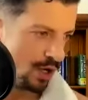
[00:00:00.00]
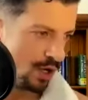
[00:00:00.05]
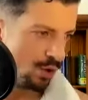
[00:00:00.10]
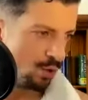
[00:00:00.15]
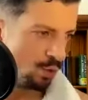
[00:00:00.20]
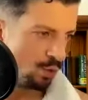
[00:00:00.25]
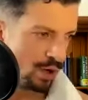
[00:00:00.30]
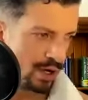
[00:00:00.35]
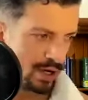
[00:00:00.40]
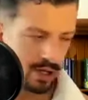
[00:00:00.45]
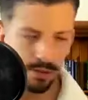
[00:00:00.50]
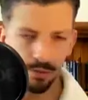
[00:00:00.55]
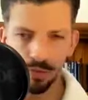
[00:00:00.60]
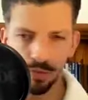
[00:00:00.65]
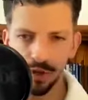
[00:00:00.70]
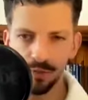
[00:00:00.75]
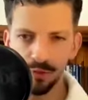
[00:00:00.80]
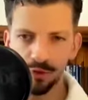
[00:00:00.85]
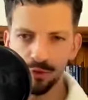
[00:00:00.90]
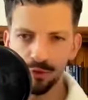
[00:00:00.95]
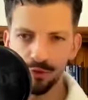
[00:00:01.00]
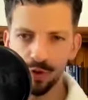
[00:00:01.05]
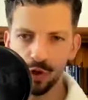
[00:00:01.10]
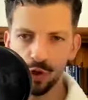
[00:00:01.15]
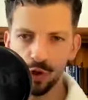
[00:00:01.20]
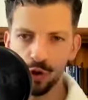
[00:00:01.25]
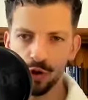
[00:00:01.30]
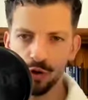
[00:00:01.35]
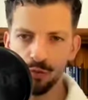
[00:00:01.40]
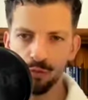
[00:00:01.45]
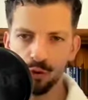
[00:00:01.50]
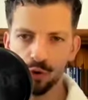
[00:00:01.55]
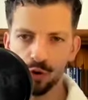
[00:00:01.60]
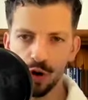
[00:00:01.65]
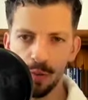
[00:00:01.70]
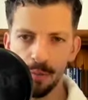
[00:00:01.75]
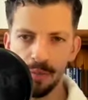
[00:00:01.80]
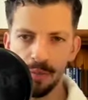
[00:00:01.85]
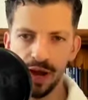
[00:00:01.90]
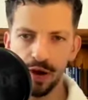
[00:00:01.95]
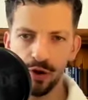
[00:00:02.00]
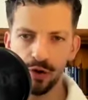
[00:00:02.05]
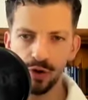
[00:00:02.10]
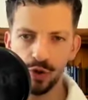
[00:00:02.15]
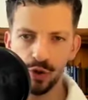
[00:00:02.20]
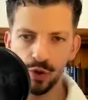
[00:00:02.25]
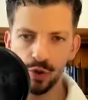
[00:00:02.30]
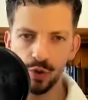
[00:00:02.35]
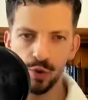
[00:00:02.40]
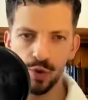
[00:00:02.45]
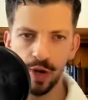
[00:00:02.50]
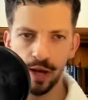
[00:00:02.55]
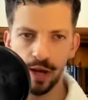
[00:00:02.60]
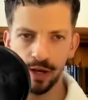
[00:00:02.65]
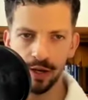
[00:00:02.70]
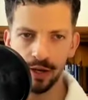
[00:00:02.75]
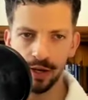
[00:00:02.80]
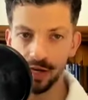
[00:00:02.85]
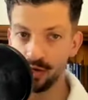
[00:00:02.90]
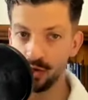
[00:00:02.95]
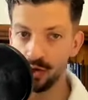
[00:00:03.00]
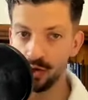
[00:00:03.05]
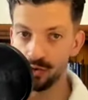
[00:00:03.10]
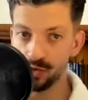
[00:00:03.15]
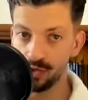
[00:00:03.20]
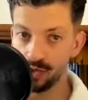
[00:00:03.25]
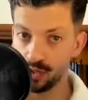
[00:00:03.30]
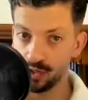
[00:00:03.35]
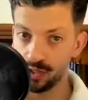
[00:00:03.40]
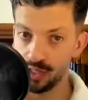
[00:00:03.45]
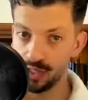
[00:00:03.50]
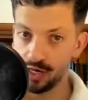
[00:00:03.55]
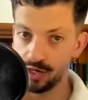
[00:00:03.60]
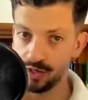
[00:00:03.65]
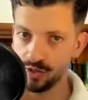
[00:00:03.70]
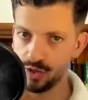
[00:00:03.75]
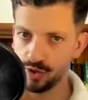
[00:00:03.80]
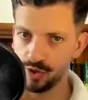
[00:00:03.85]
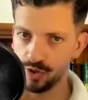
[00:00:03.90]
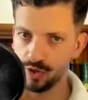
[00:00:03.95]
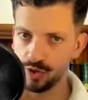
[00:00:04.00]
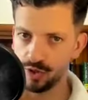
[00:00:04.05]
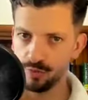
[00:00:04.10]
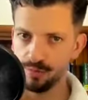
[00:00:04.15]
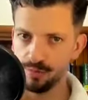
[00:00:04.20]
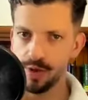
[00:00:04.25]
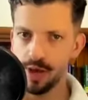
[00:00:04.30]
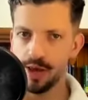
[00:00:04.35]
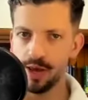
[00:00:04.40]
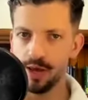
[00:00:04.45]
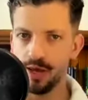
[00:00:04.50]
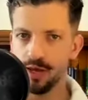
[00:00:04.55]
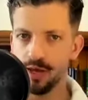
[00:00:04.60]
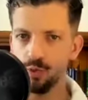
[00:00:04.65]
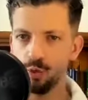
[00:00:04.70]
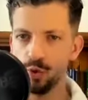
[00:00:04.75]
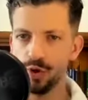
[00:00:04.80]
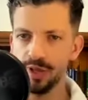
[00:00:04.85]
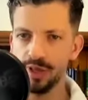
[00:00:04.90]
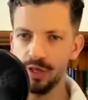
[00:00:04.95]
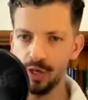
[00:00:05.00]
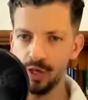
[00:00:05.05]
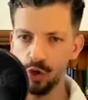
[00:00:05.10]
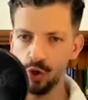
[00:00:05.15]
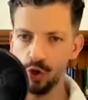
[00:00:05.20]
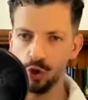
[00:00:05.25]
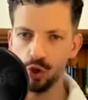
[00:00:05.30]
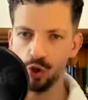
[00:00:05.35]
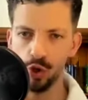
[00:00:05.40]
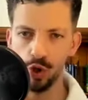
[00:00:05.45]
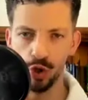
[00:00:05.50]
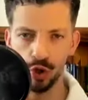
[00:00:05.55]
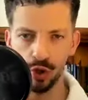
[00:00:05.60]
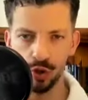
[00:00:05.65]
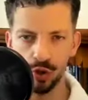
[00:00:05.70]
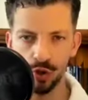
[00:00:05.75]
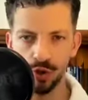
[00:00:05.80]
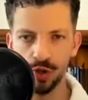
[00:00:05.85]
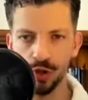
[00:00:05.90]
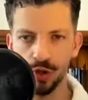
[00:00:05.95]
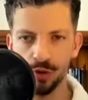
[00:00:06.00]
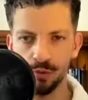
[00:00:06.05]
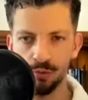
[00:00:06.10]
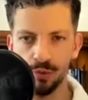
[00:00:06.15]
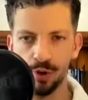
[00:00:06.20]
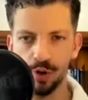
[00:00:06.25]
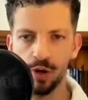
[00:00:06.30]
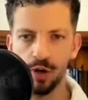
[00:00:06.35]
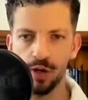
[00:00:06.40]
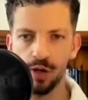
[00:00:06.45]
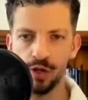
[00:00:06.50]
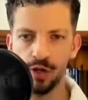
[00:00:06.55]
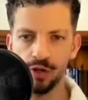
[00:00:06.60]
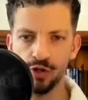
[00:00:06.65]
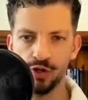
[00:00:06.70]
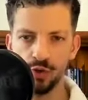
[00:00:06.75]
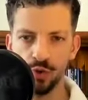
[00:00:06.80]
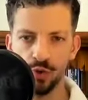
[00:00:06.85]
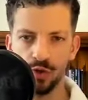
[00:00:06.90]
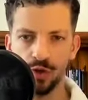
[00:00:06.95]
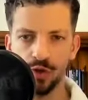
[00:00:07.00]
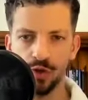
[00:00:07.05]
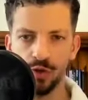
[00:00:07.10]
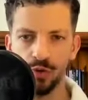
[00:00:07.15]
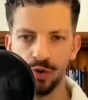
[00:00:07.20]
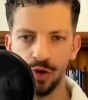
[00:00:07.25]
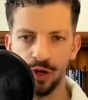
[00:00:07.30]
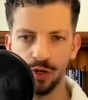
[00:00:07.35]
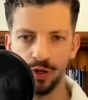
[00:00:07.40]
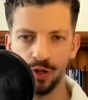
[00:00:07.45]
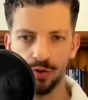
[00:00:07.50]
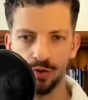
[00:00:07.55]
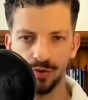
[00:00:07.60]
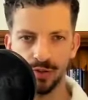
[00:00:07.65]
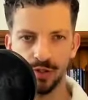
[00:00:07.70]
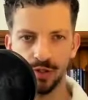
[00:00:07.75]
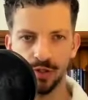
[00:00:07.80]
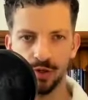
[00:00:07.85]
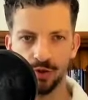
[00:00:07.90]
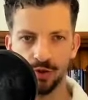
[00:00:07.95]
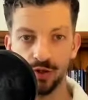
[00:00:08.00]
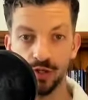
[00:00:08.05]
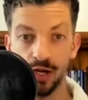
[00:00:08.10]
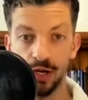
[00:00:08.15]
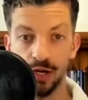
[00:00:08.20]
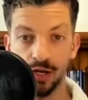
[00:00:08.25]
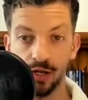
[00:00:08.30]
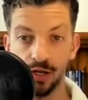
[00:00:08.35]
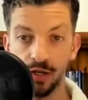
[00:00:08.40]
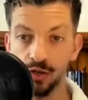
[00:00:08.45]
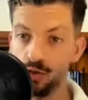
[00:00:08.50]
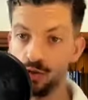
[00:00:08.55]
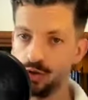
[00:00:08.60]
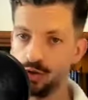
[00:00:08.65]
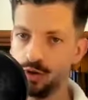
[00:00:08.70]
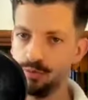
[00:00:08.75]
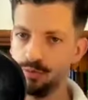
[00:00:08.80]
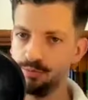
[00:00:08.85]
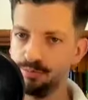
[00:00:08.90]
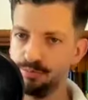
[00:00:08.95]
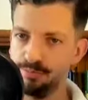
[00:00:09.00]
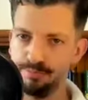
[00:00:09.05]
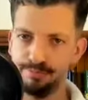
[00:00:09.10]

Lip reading: Where can people learn more about you and goldstockdata.com? And what are they going to learn by joining you at goldstockdata.com?